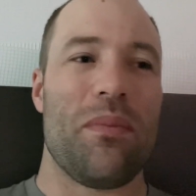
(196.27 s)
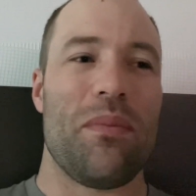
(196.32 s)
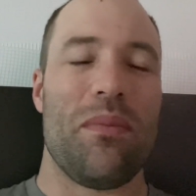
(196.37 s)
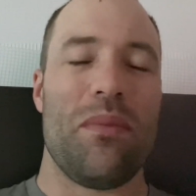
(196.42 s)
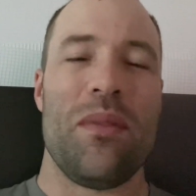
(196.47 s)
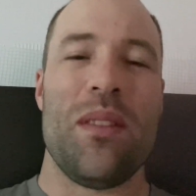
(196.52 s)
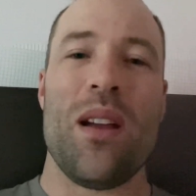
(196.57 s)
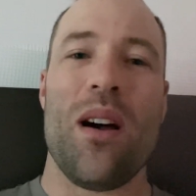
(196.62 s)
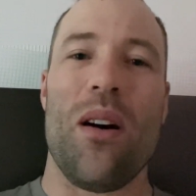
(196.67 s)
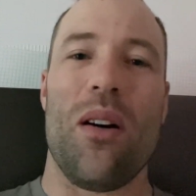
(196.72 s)

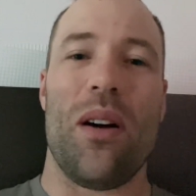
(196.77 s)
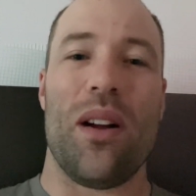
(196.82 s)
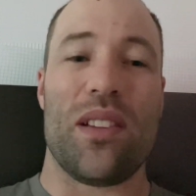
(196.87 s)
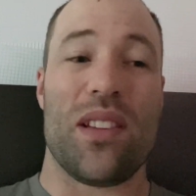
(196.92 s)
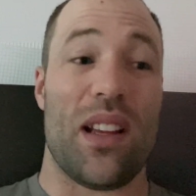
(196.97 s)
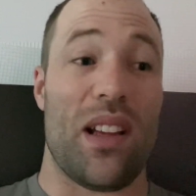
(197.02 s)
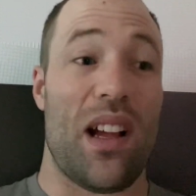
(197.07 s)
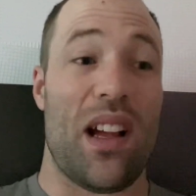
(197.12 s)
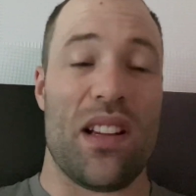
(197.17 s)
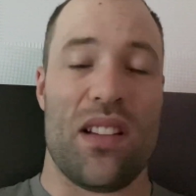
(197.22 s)
No,
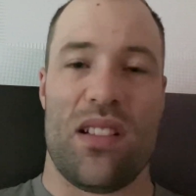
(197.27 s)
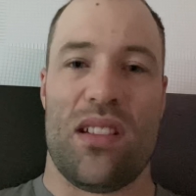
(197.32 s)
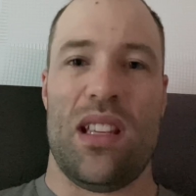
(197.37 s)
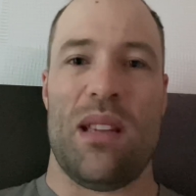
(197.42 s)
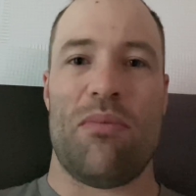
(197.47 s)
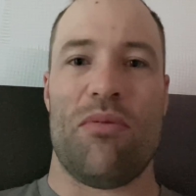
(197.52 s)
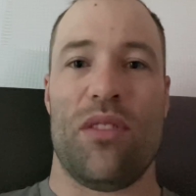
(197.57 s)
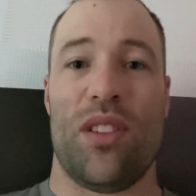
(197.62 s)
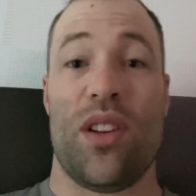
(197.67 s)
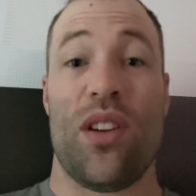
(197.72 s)
I
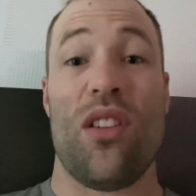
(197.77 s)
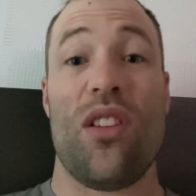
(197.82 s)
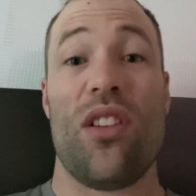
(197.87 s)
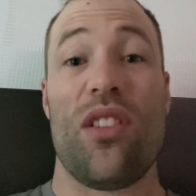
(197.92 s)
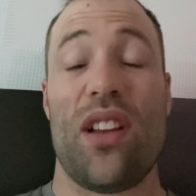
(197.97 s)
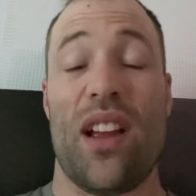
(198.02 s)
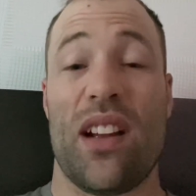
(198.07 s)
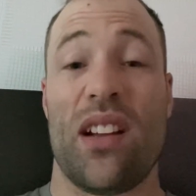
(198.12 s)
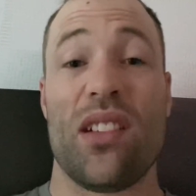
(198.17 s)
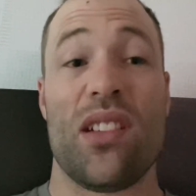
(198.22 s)
sleep really
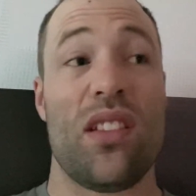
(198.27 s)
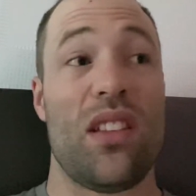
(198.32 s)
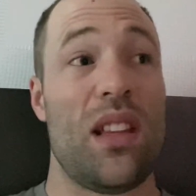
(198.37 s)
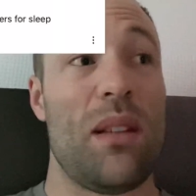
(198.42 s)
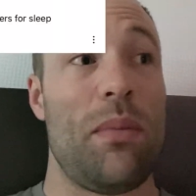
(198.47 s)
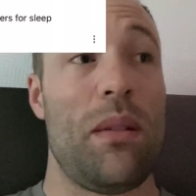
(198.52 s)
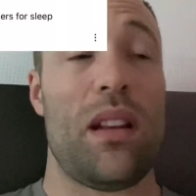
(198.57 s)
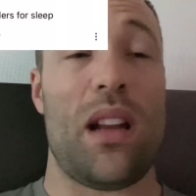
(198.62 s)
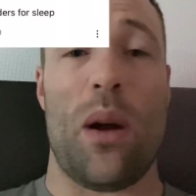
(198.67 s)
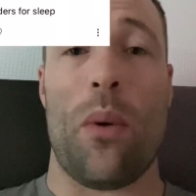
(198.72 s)
hard. I could
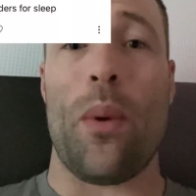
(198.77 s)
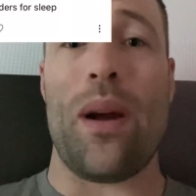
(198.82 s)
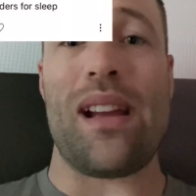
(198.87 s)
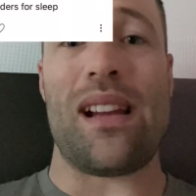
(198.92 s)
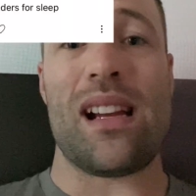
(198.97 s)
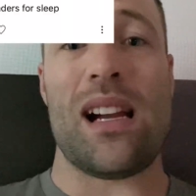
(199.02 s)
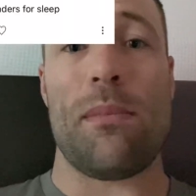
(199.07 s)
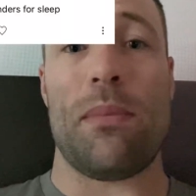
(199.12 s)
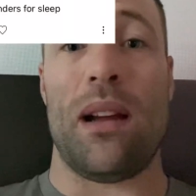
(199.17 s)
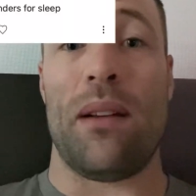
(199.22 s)
sleep in. I
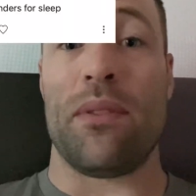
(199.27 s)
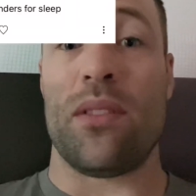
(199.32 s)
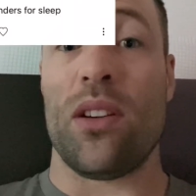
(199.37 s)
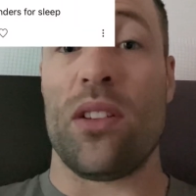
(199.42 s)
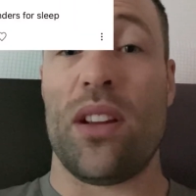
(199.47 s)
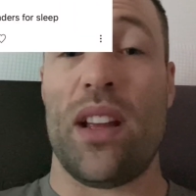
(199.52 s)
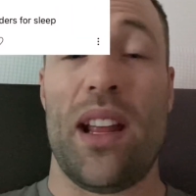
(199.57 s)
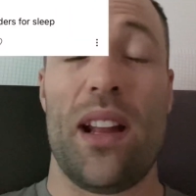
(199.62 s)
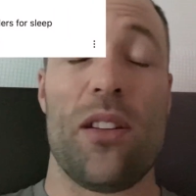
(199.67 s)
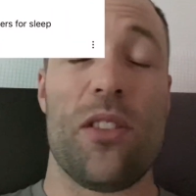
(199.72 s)
wake up. I have
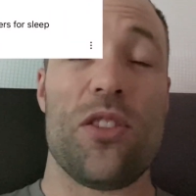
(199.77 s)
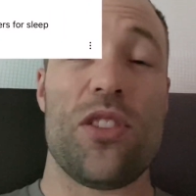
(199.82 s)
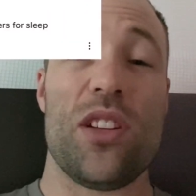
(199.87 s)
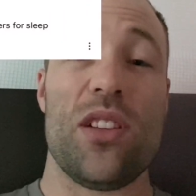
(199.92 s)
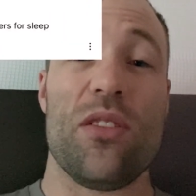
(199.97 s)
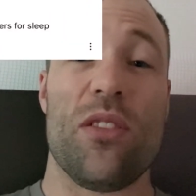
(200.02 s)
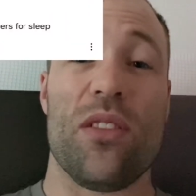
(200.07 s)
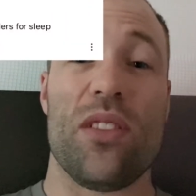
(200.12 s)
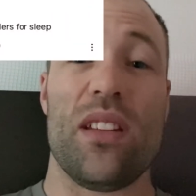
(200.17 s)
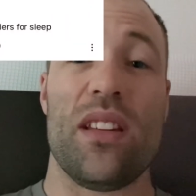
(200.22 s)
good energy
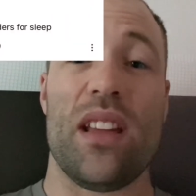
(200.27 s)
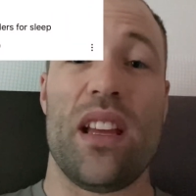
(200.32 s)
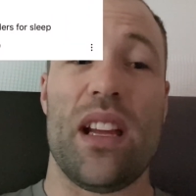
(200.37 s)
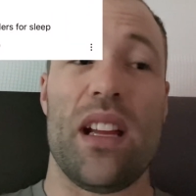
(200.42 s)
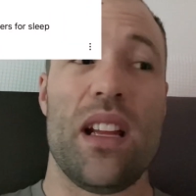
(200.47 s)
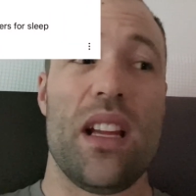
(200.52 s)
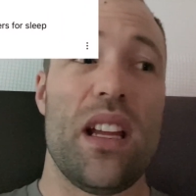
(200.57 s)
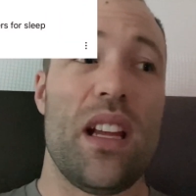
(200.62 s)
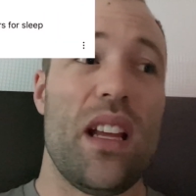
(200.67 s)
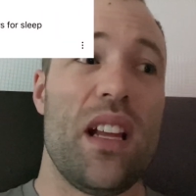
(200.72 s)
during the
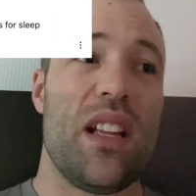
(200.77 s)
day.